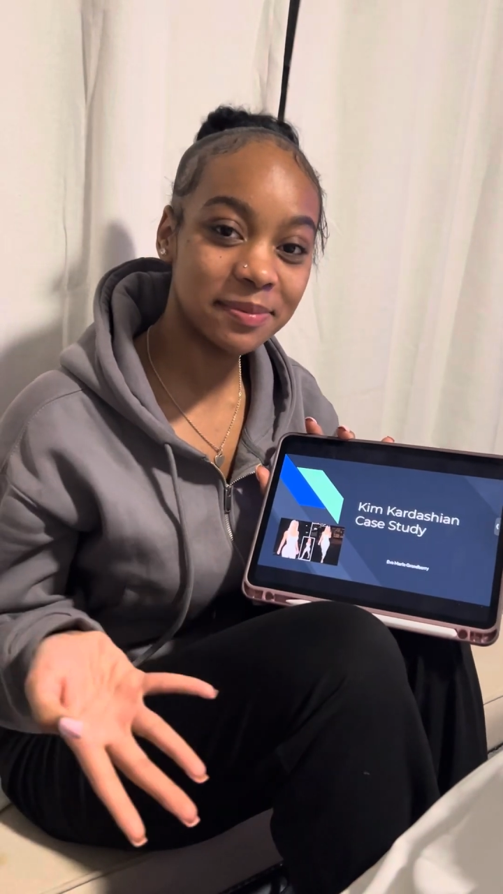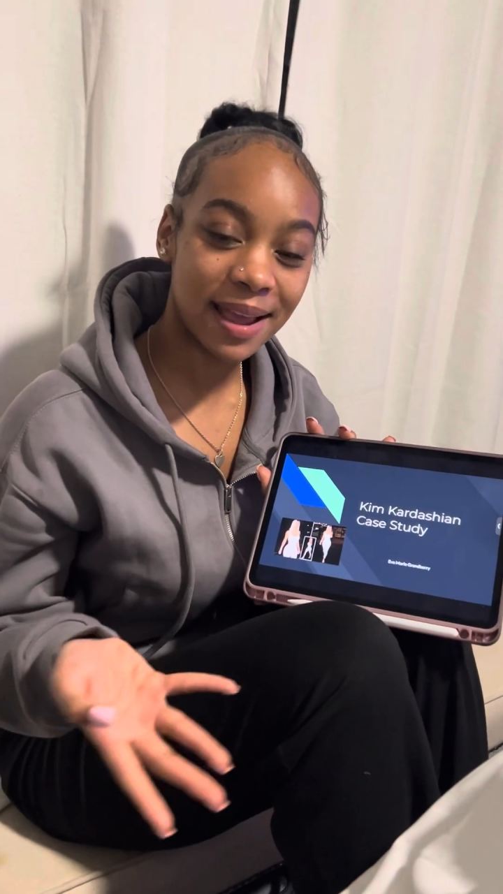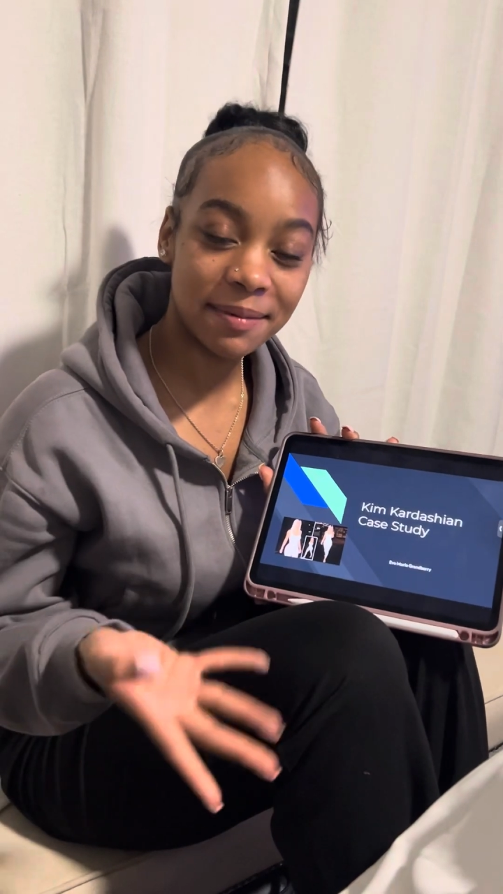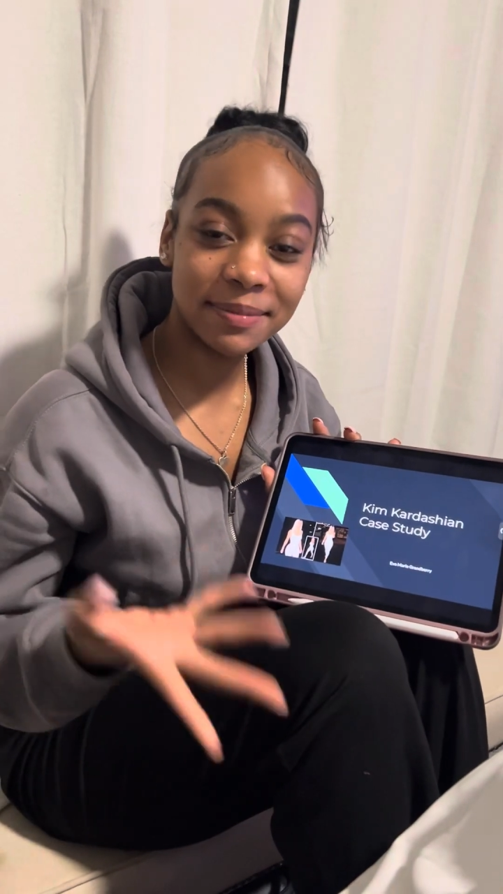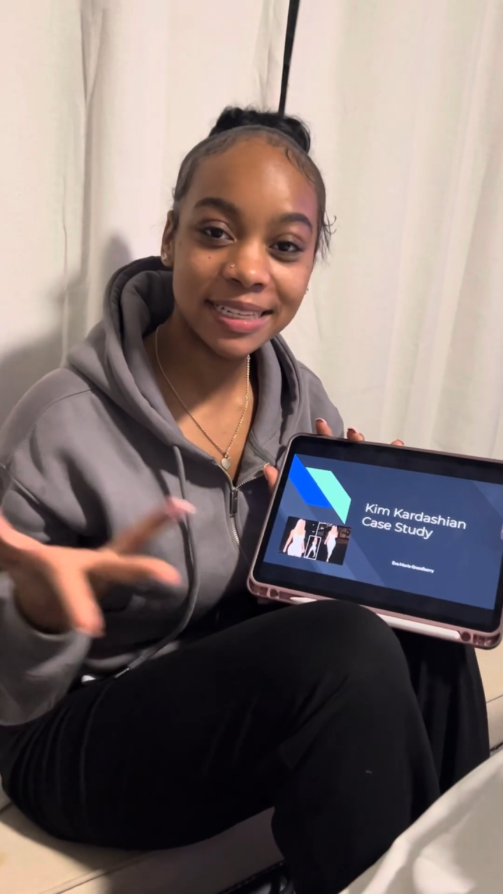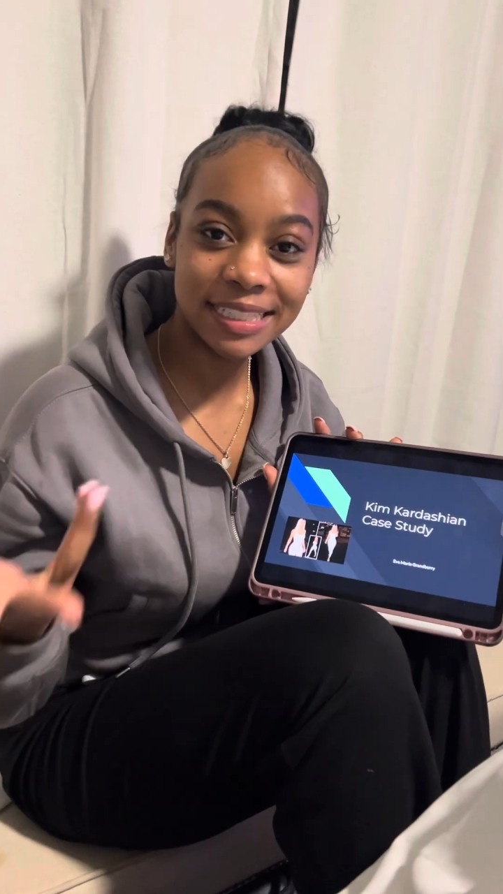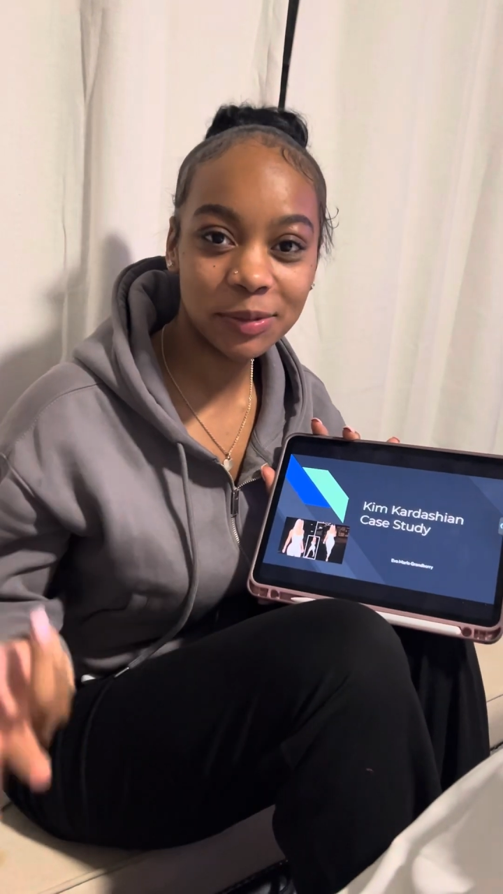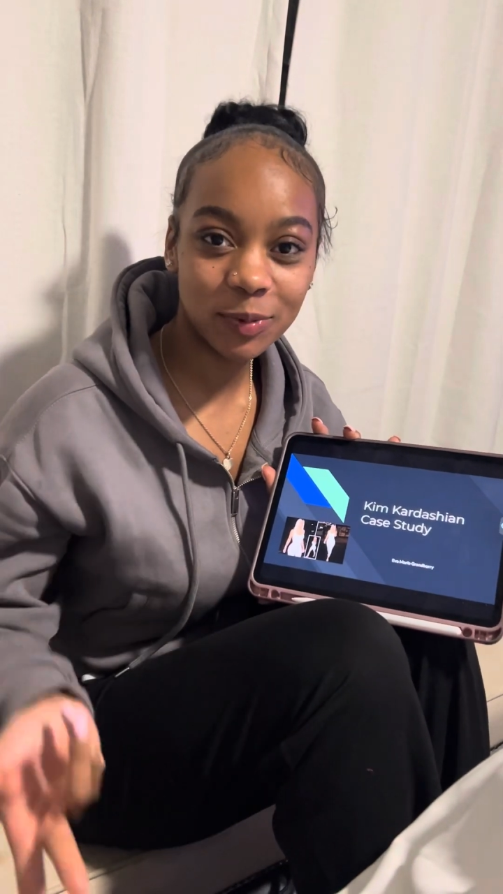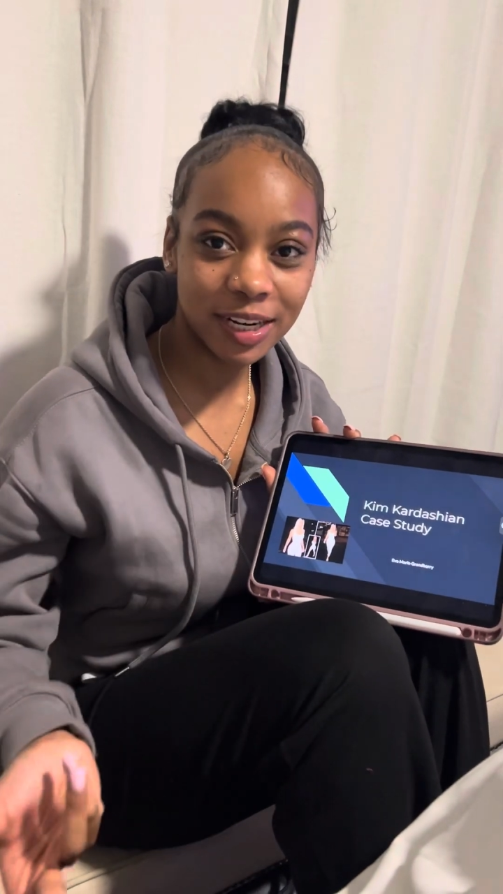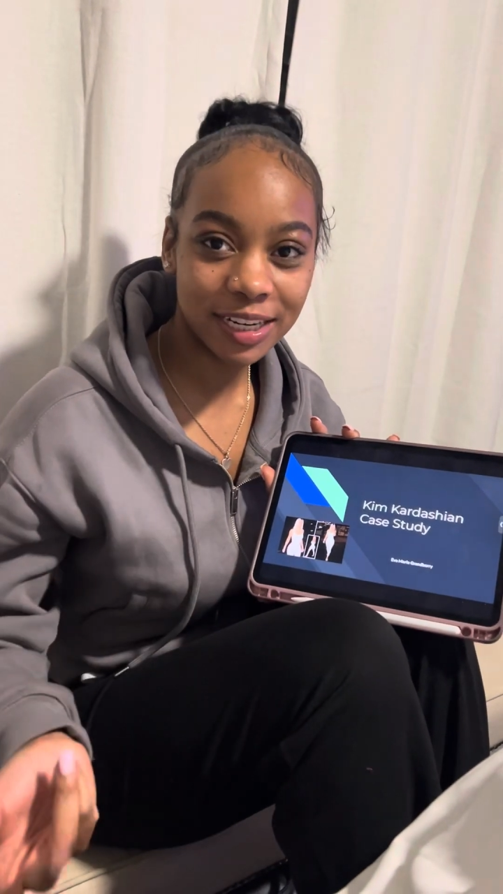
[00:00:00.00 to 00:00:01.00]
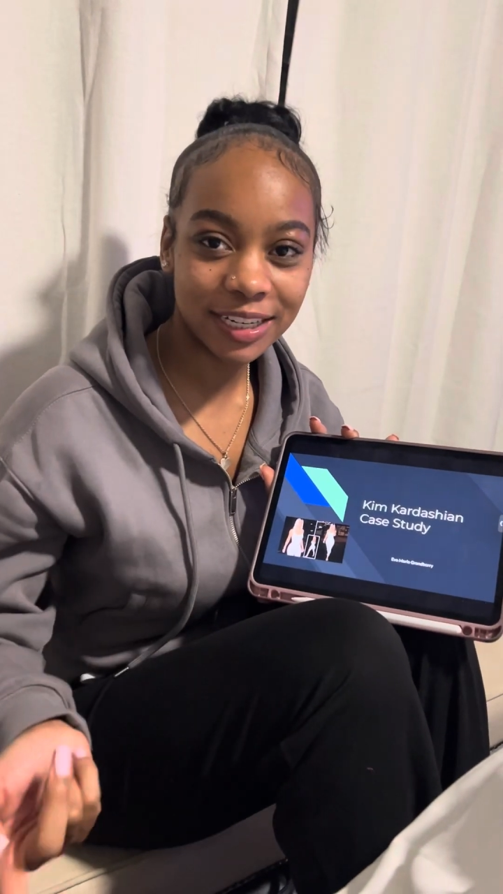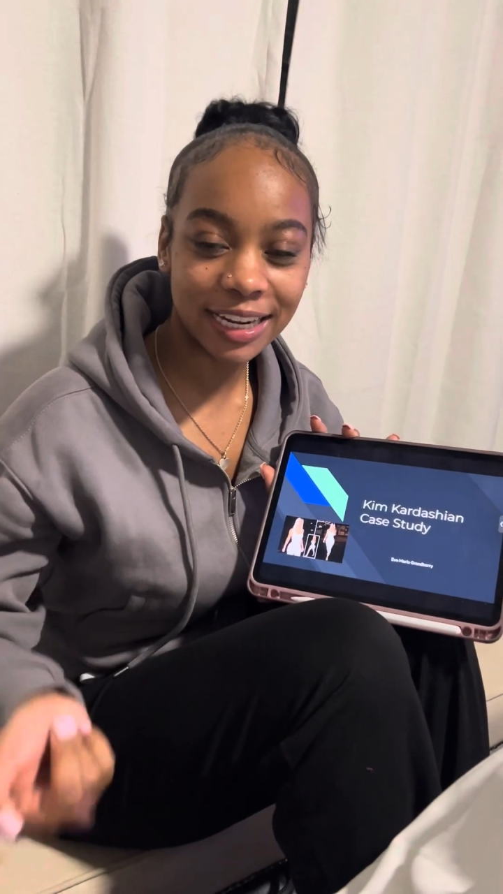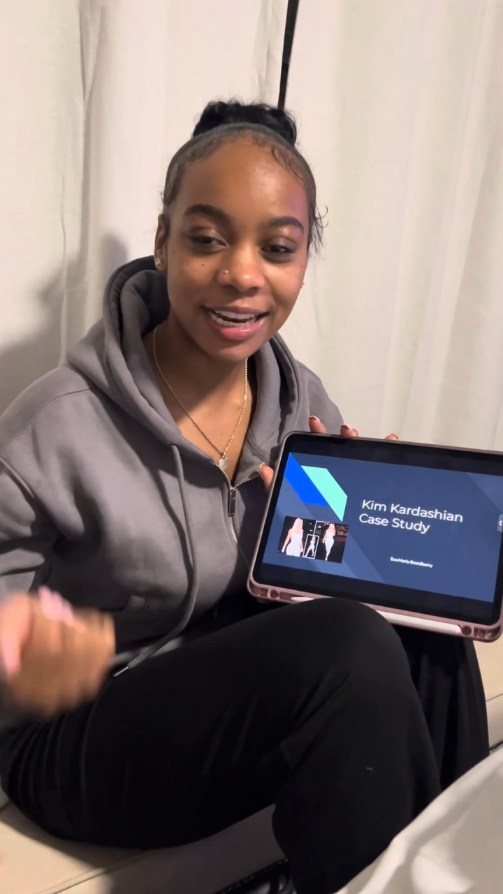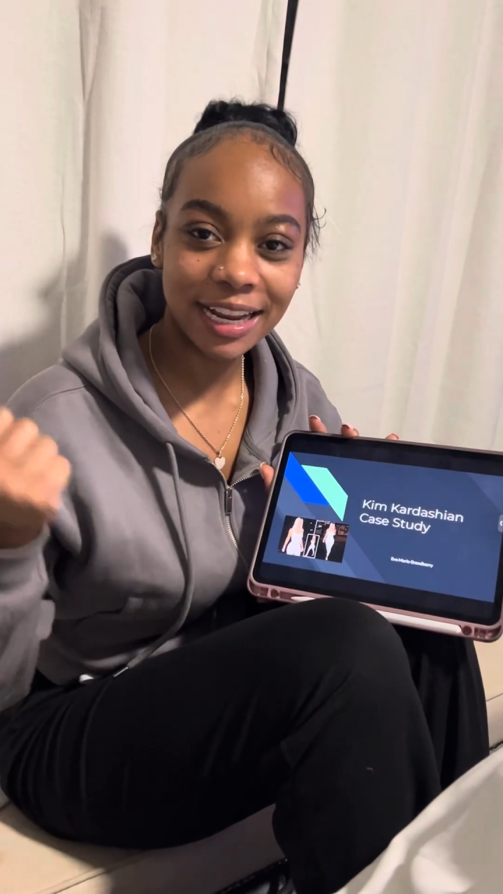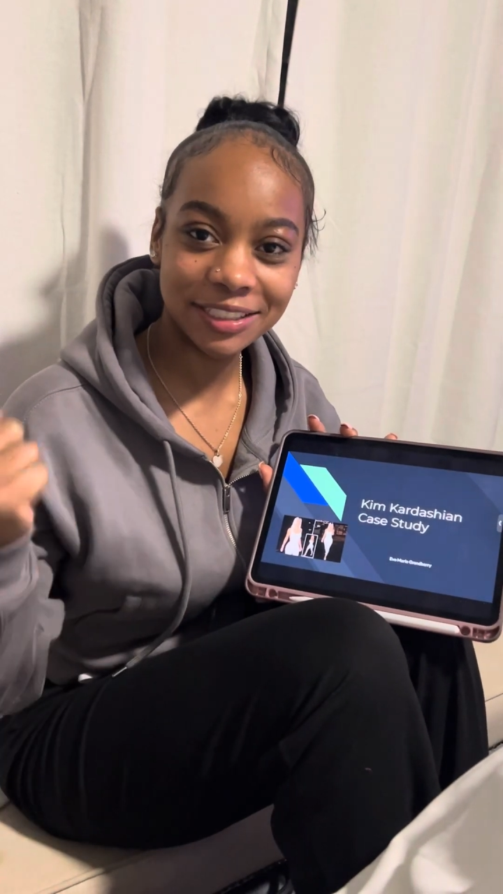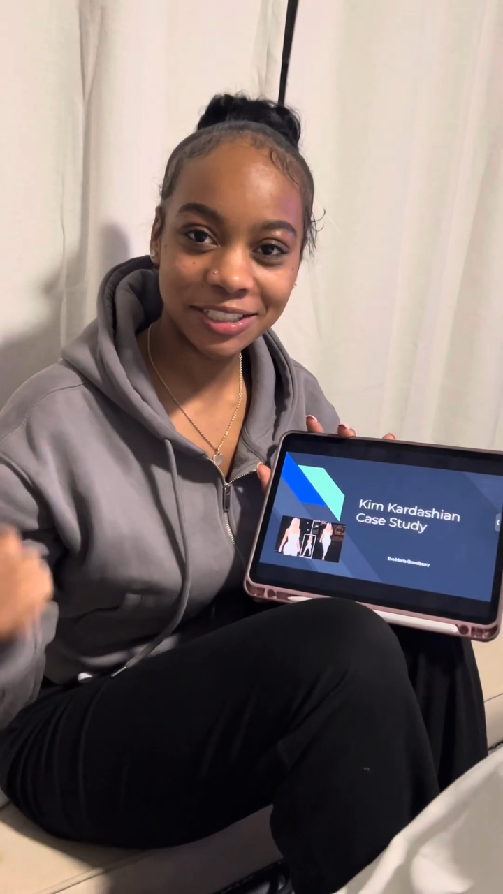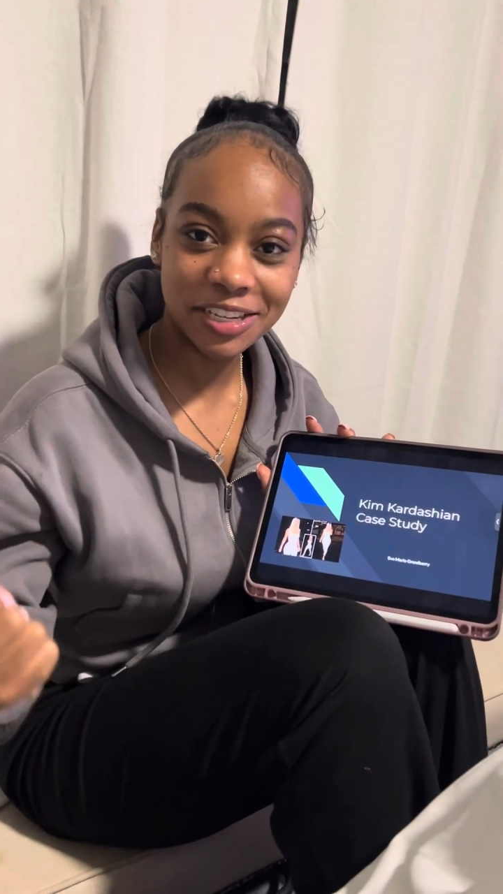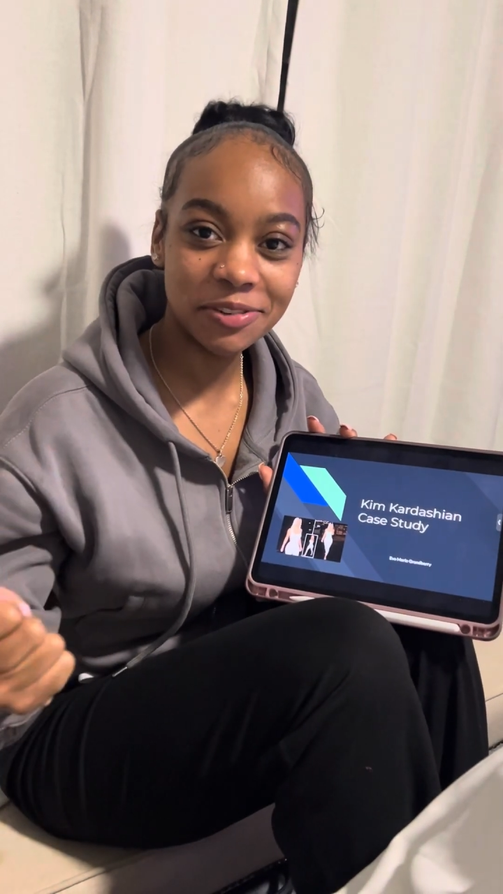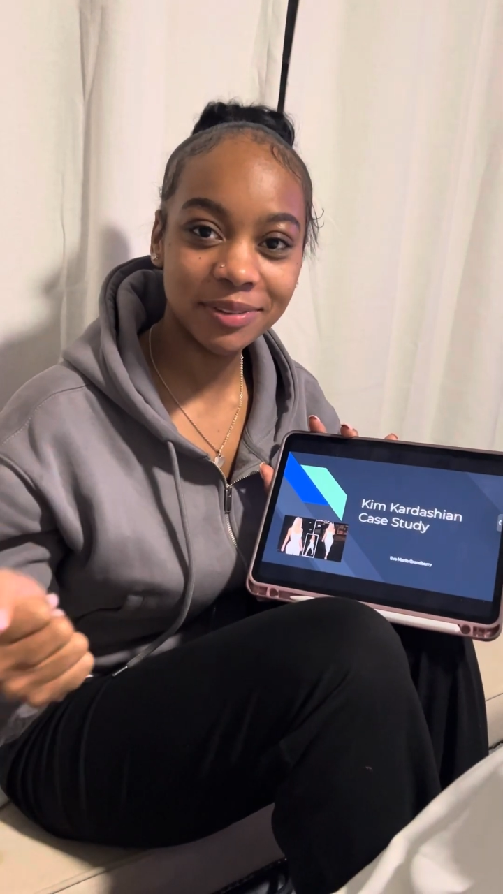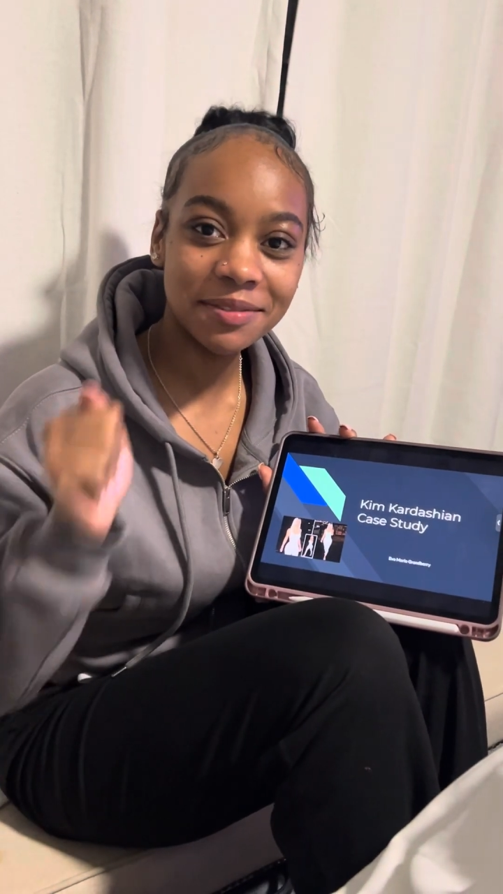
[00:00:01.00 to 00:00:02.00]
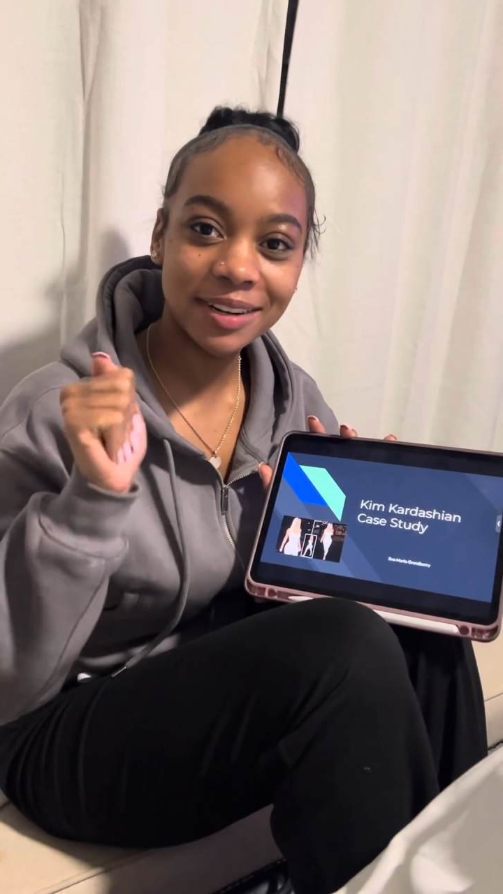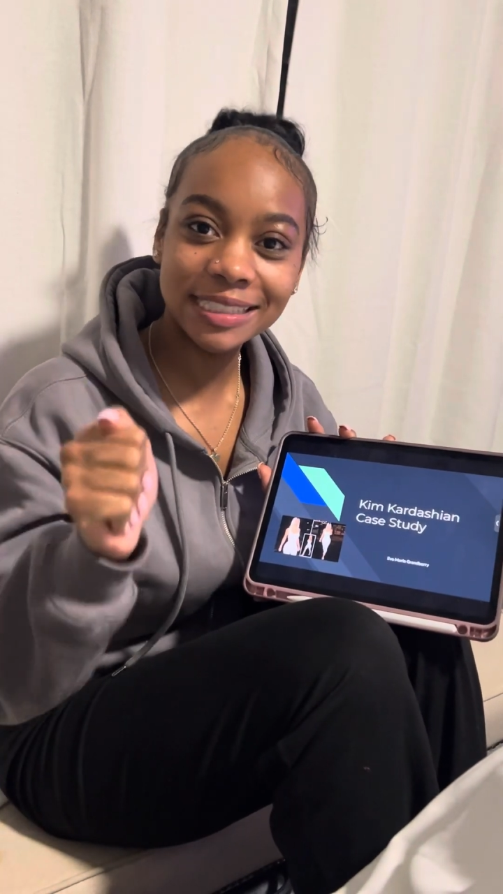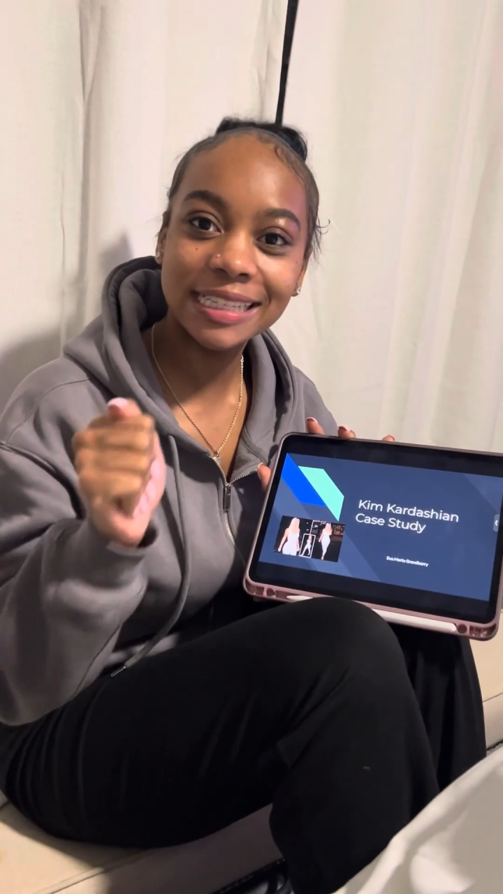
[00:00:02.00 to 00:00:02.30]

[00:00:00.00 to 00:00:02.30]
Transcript: app doesn't work and I genuinely want